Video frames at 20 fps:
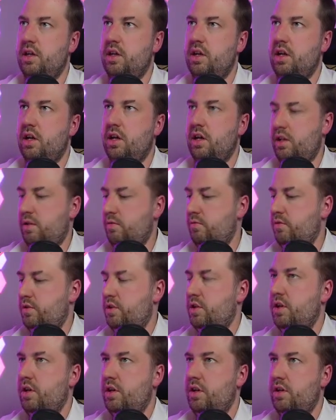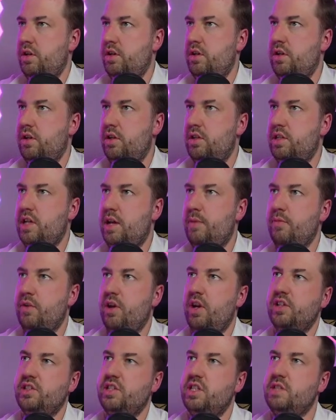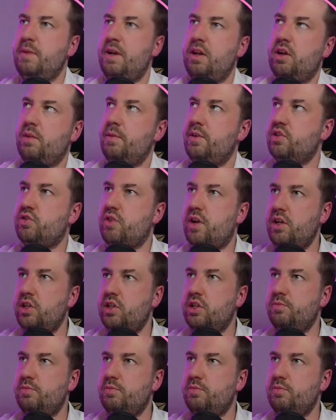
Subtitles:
and then return temp. So this might look a bit strange,